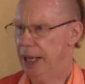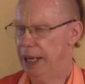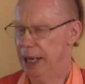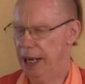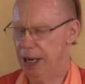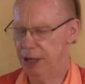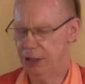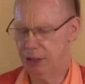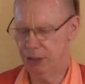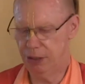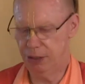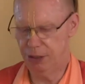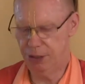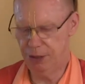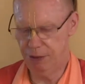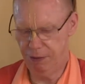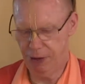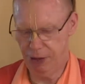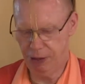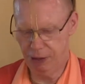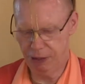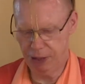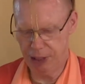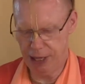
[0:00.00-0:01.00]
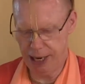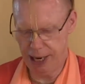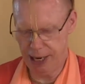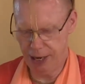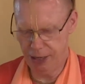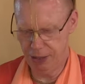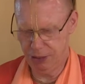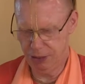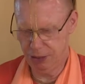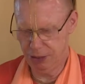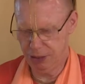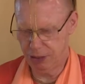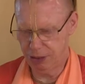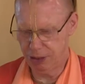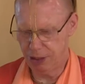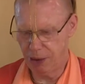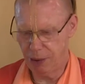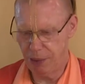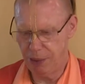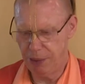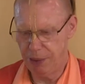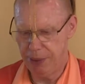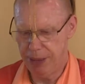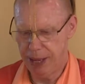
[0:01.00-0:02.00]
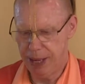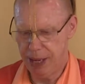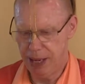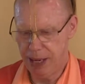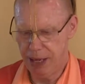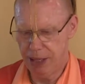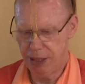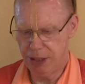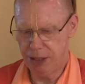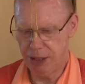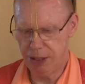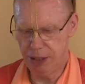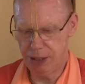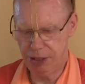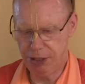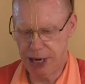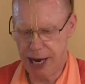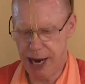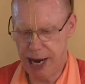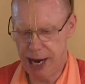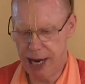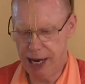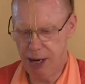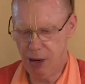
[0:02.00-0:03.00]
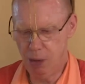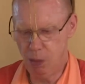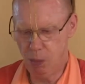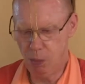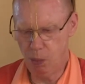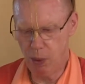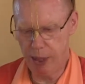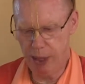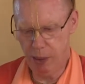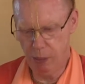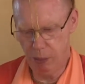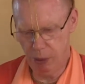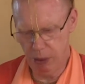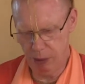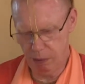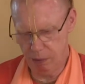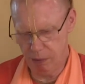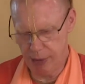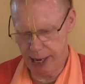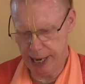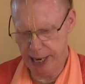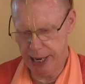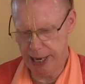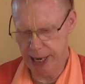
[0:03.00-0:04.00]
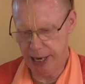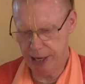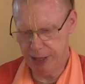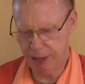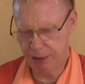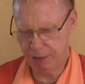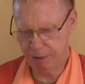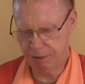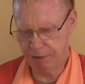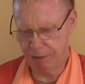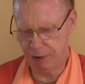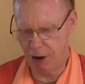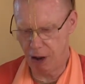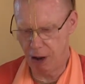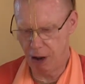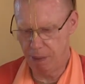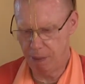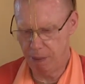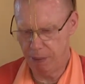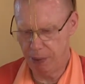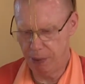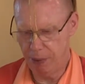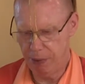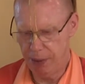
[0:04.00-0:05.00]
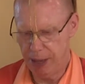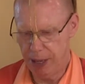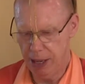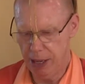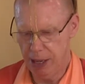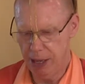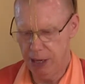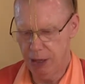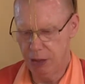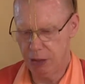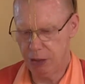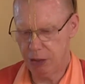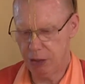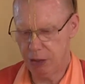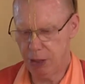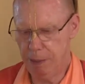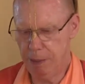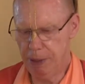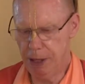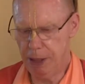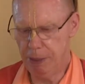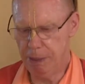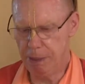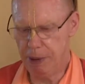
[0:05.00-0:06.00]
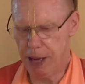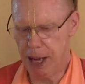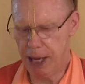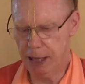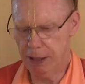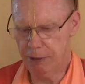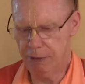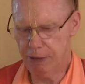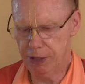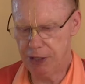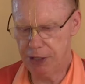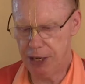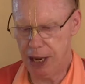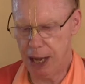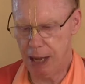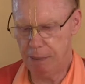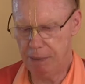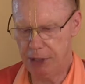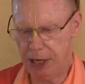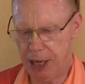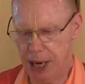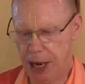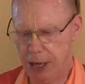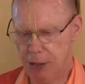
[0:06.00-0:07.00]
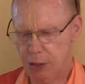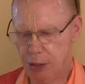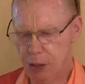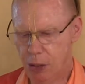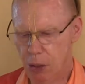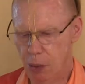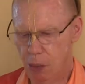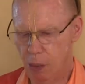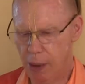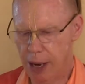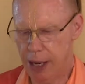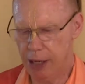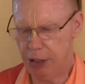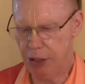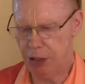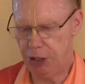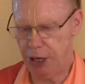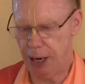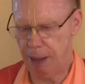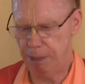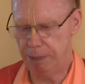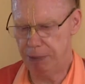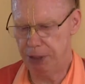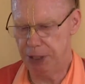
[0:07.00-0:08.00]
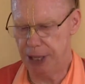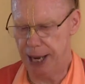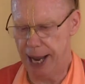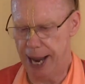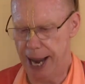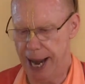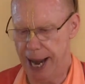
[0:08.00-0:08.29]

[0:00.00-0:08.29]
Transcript: Yes, devotees, today we will read from Srimad Bhagavatam, Canto 1, Chapter